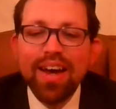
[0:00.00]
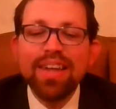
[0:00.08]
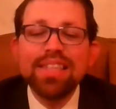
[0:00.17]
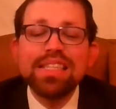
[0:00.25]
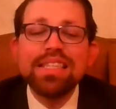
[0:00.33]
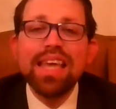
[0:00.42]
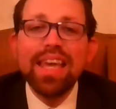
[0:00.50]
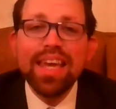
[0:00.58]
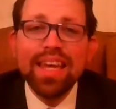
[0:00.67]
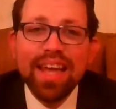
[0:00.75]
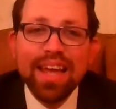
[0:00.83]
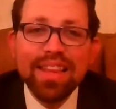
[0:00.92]
say
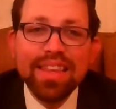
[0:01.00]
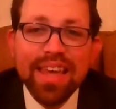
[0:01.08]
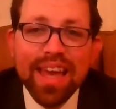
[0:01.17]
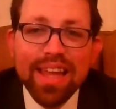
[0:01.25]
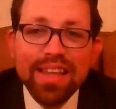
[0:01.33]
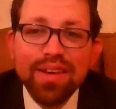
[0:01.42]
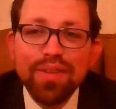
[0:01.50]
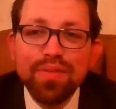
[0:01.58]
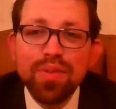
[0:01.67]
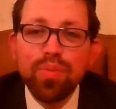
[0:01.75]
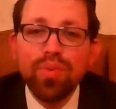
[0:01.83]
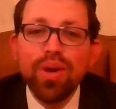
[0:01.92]
it at the end of
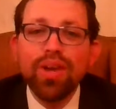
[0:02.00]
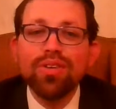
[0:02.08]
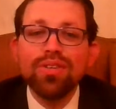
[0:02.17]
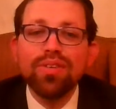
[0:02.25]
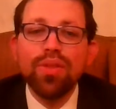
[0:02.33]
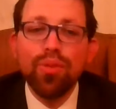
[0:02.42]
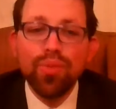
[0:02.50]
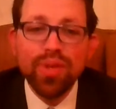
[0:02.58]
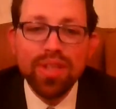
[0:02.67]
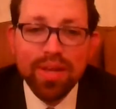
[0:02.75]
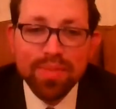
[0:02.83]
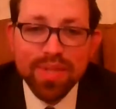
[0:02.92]
the prayer 3
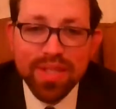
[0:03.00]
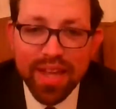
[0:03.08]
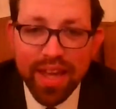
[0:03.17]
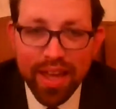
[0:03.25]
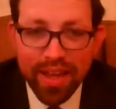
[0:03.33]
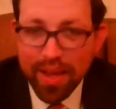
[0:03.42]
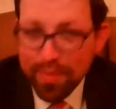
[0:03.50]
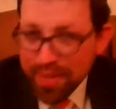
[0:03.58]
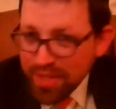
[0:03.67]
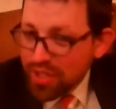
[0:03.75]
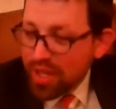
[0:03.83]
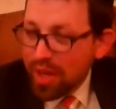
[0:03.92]
times a day. I
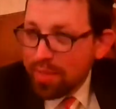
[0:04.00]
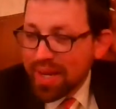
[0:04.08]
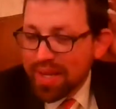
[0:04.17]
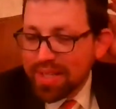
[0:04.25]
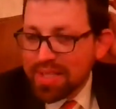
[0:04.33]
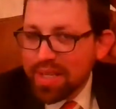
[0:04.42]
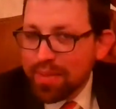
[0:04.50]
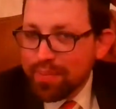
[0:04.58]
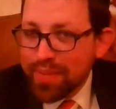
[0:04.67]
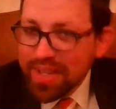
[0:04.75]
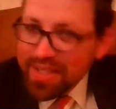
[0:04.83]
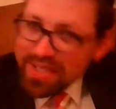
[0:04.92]
mentioned Chabad Hasidim
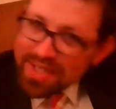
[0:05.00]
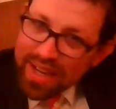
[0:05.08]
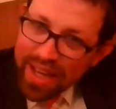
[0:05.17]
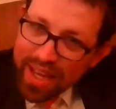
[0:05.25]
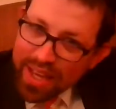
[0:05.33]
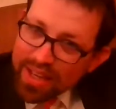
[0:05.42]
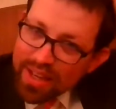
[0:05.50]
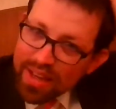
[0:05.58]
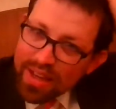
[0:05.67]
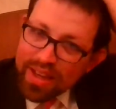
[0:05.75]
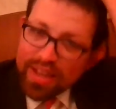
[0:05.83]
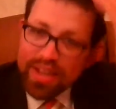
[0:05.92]
because today
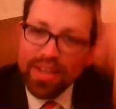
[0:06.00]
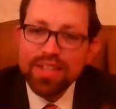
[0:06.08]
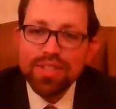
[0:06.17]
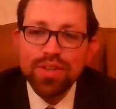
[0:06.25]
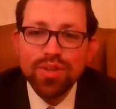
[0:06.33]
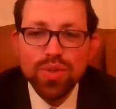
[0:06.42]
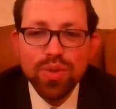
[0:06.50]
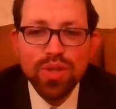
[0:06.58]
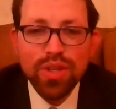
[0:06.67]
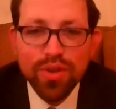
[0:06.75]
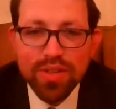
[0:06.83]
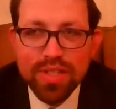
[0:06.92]
is also the
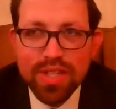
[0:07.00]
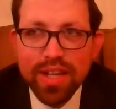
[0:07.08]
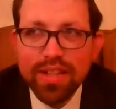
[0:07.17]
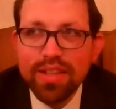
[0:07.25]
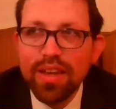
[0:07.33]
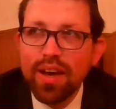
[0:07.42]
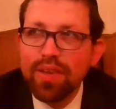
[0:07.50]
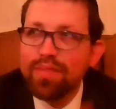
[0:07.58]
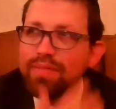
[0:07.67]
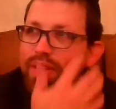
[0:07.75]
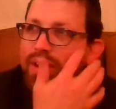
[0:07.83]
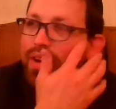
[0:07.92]
yard site of
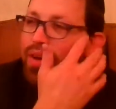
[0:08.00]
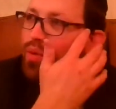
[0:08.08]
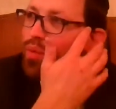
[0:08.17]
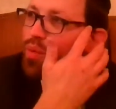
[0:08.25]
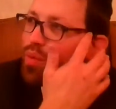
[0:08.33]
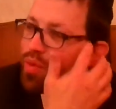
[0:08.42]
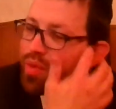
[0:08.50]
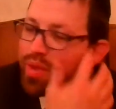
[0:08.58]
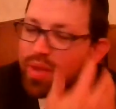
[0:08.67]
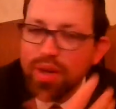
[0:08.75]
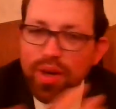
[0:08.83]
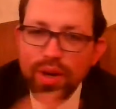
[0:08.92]

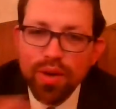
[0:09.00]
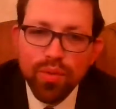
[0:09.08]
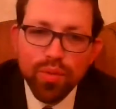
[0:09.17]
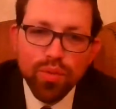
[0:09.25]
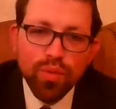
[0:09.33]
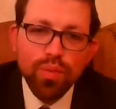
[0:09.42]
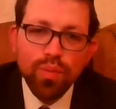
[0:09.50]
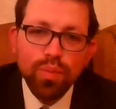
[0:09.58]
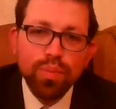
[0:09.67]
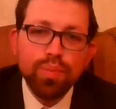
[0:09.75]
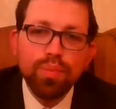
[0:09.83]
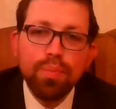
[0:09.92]
the
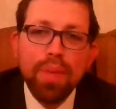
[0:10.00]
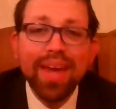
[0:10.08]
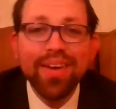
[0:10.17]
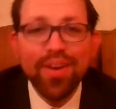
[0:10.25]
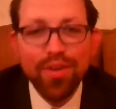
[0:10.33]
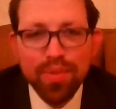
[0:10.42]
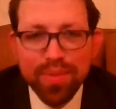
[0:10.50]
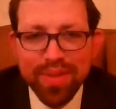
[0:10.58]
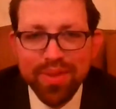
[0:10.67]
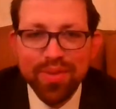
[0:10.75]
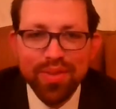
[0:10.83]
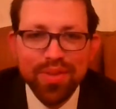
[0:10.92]
penultimate,
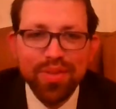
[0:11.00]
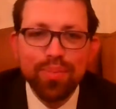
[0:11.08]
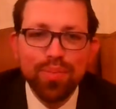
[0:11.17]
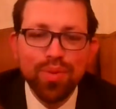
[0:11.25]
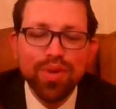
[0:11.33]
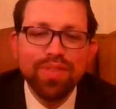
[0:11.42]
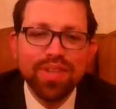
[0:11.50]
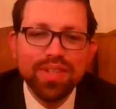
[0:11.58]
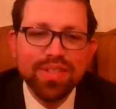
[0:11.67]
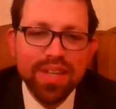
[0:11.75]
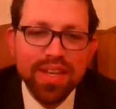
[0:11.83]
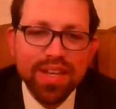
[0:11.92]
the
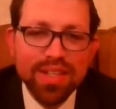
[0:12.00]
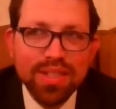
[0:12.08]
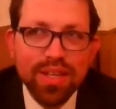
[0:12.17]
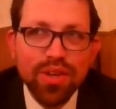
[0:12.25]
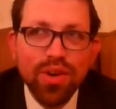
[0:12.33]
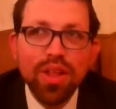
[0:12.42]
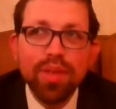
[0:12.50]
previous, I guess they call